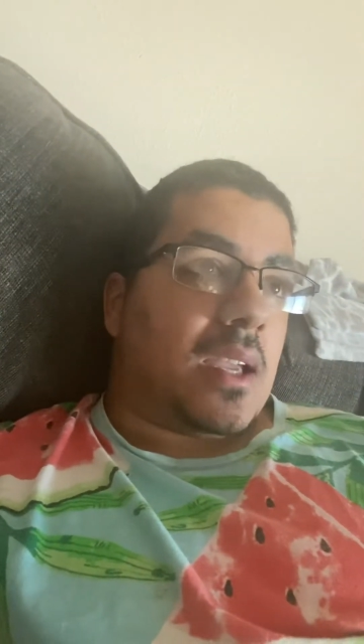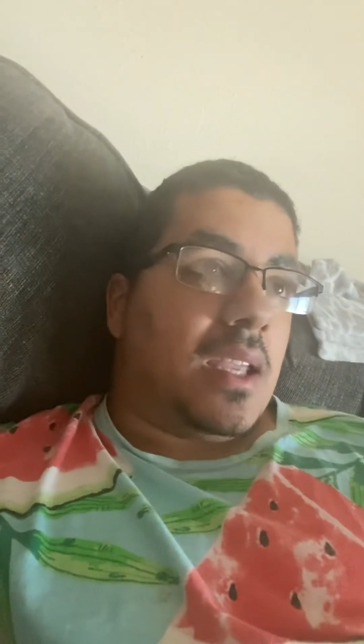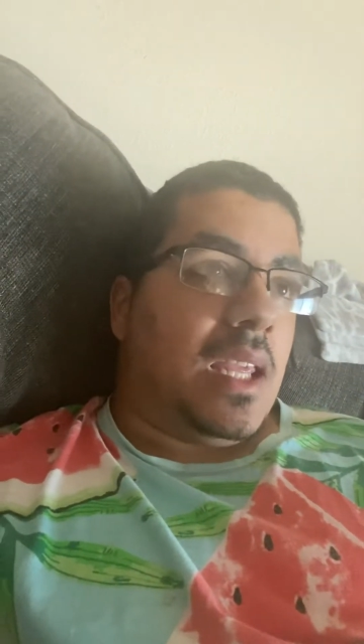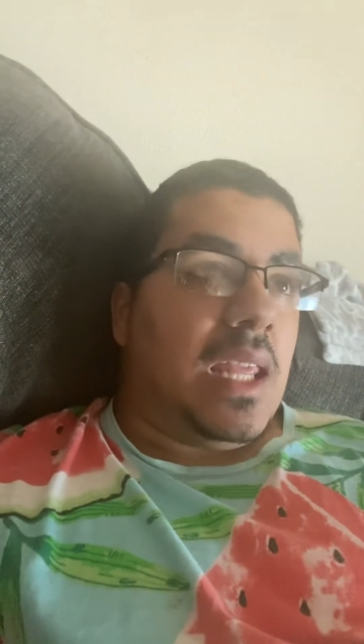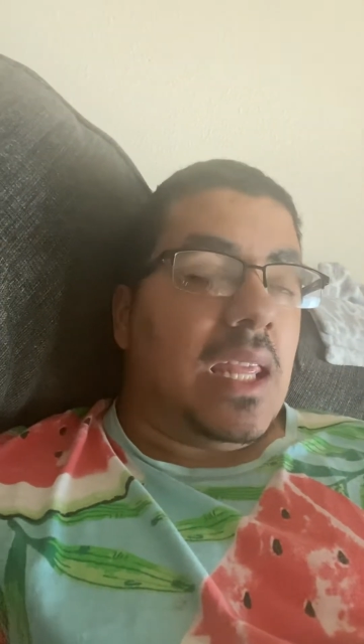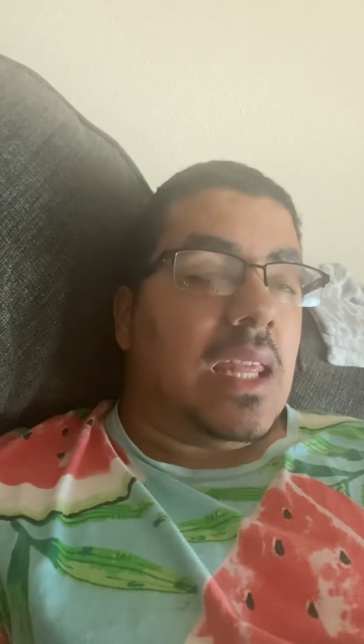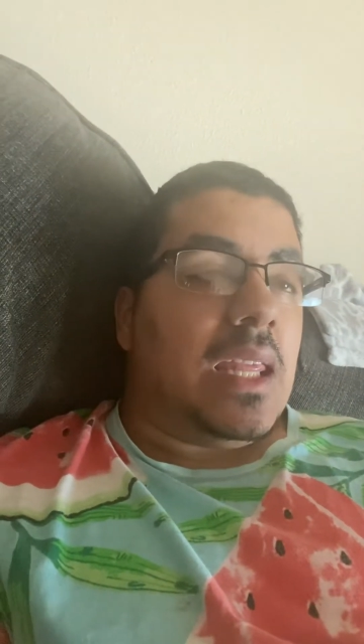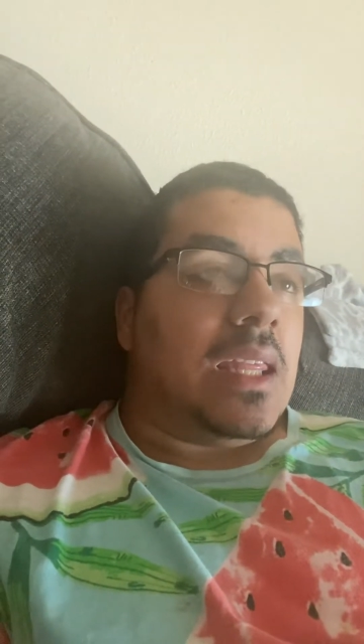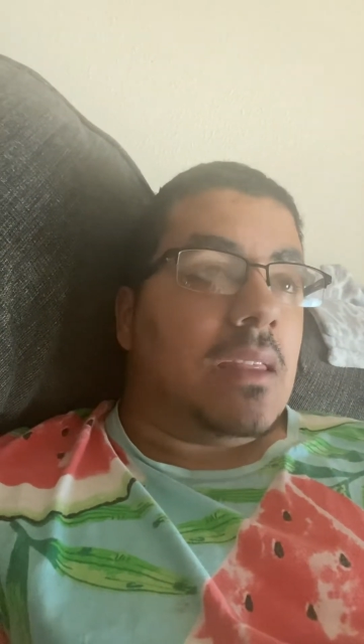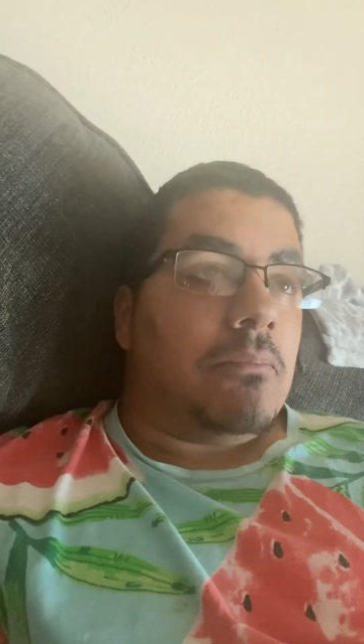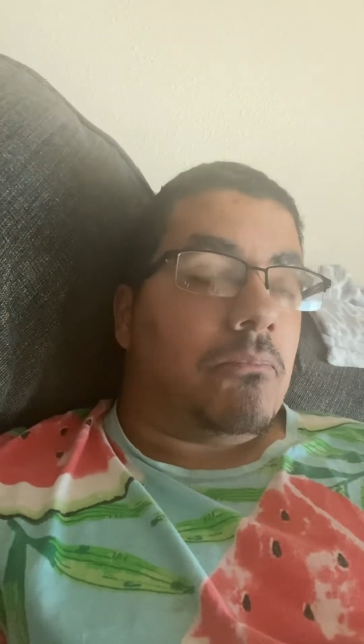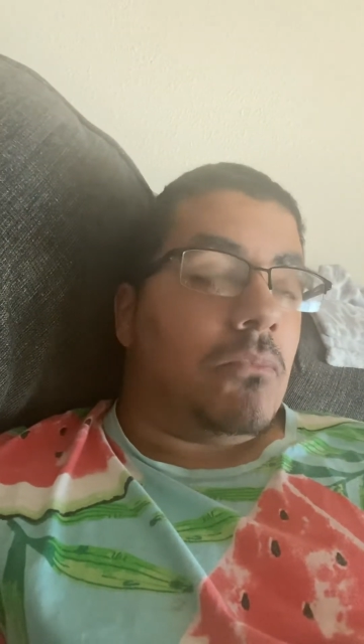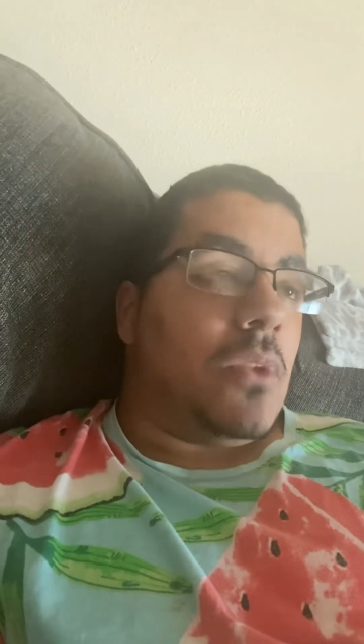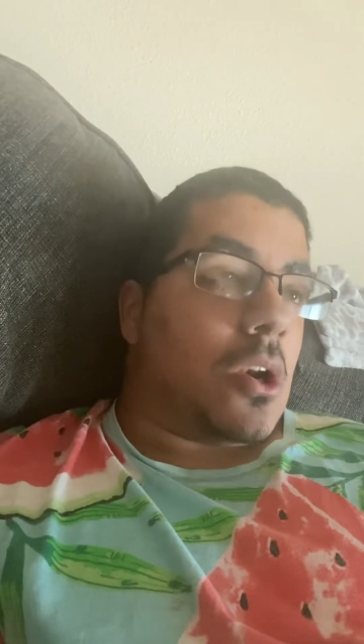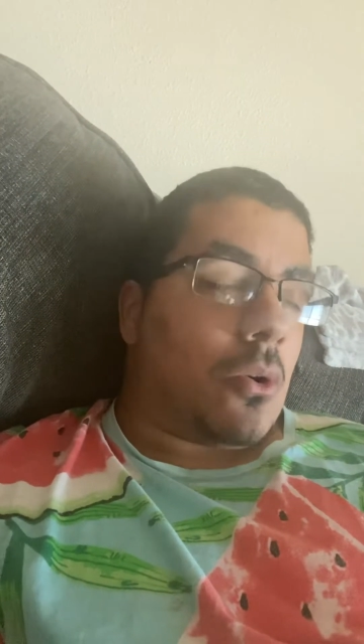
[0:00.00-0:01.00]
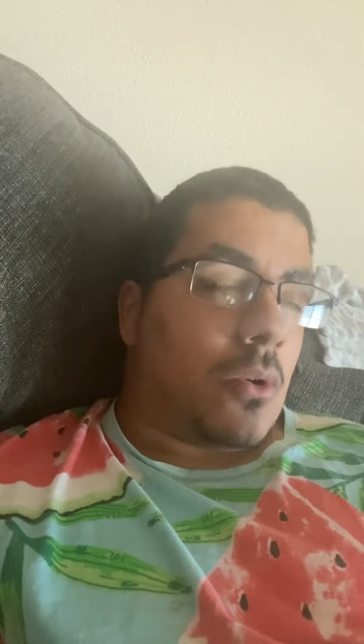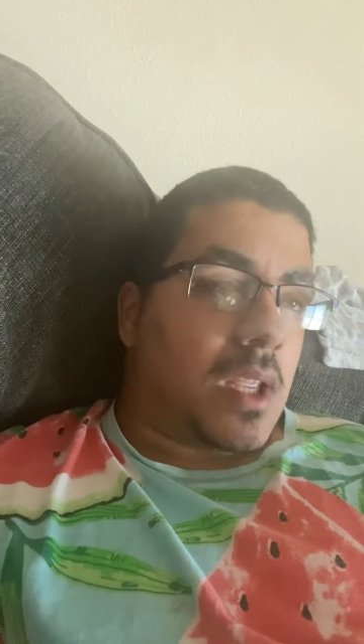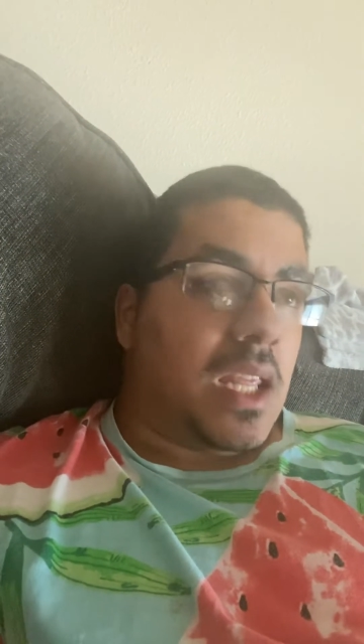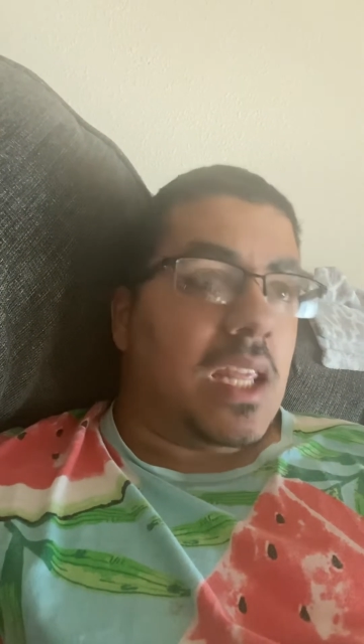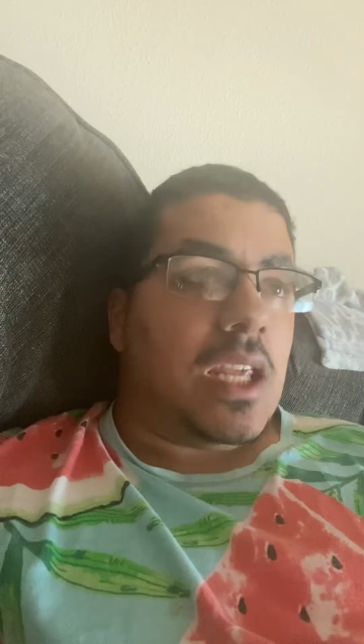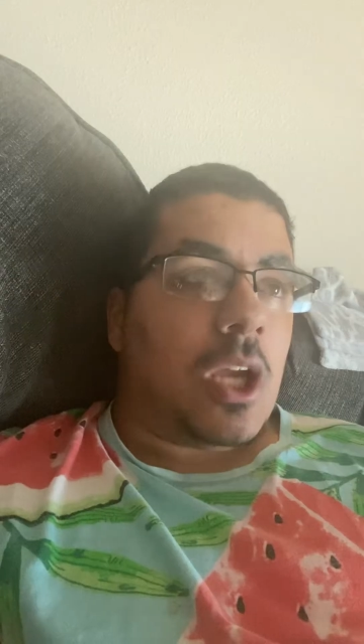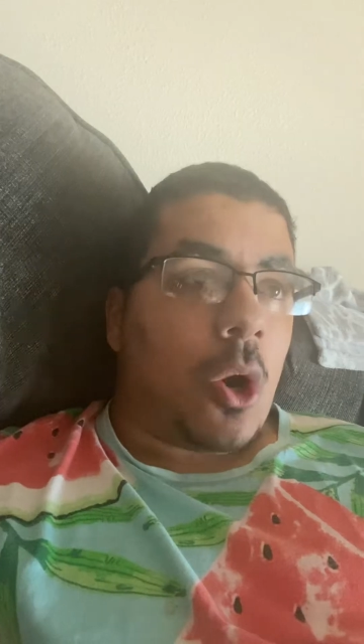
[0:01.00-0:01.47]
key
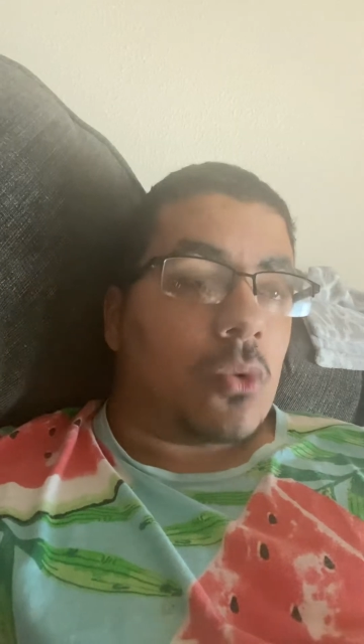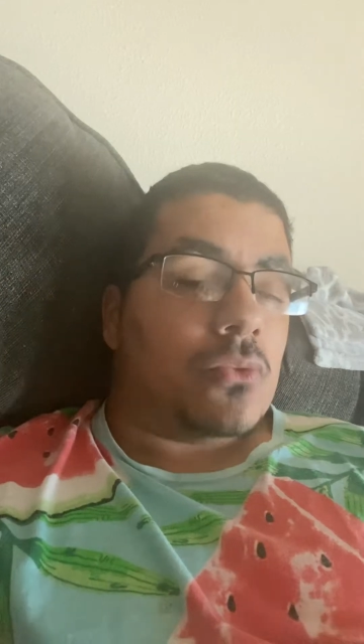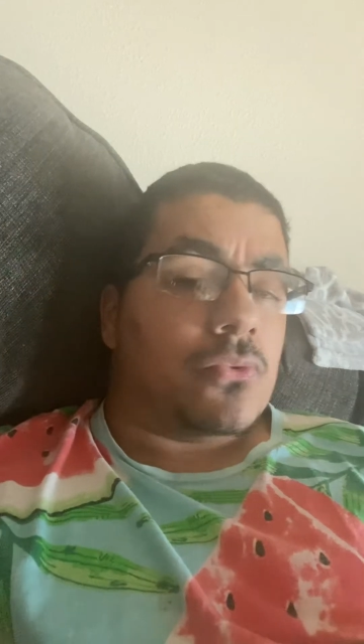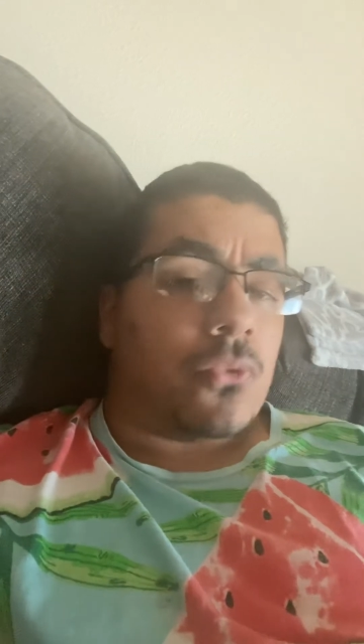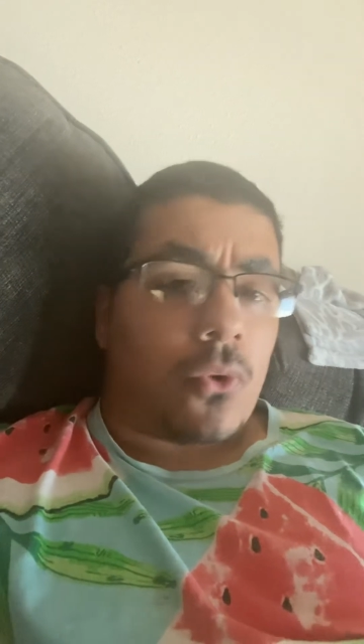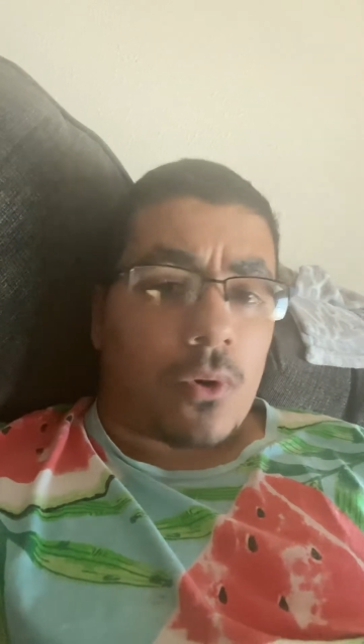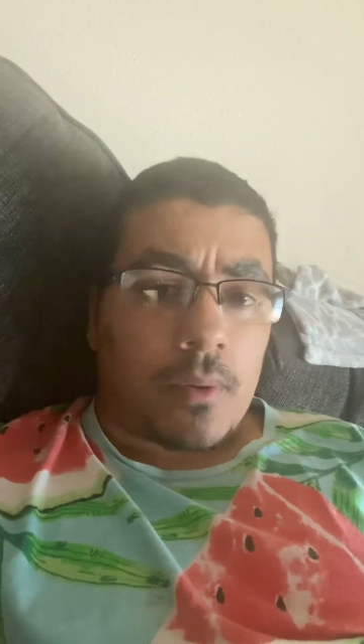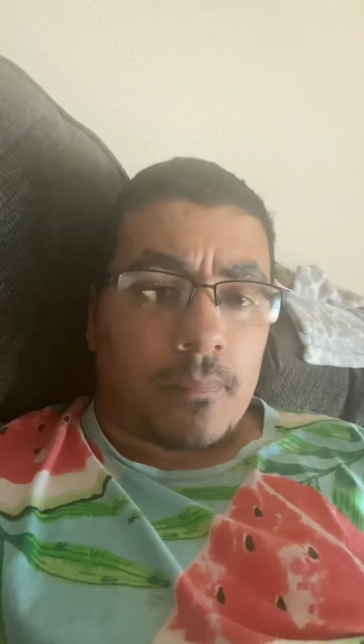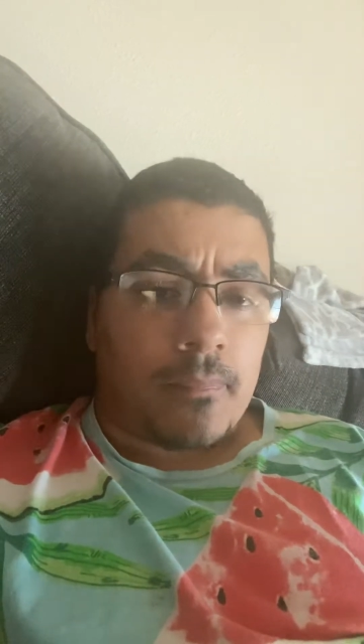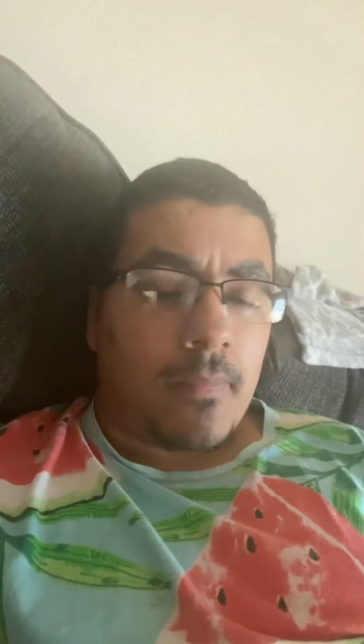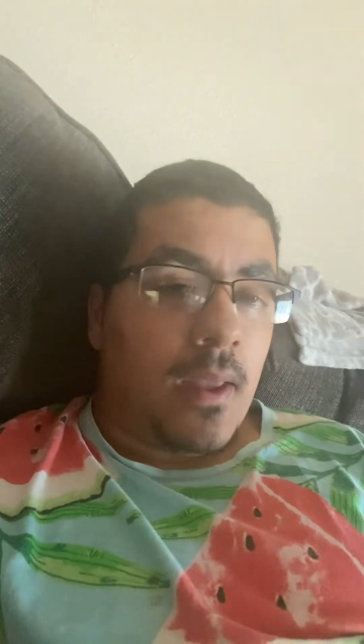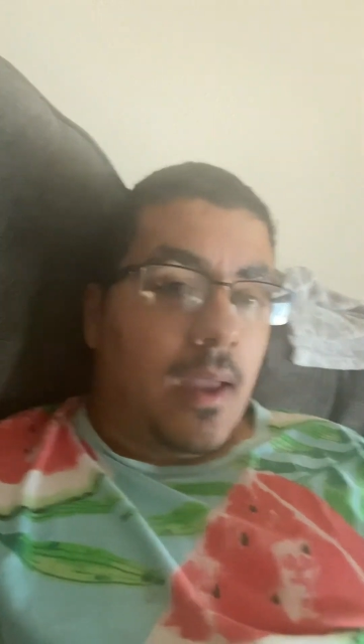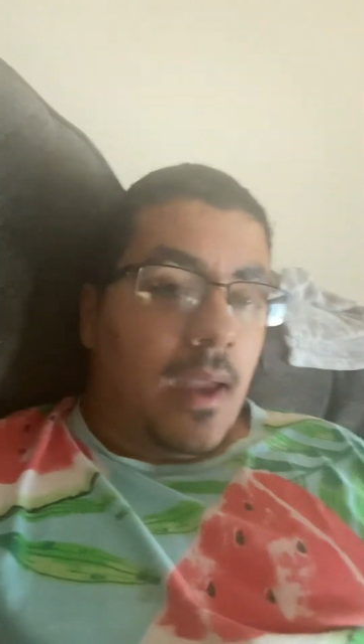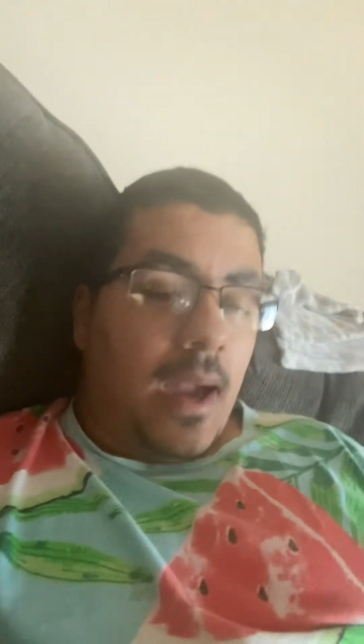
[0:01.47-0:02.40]
code form.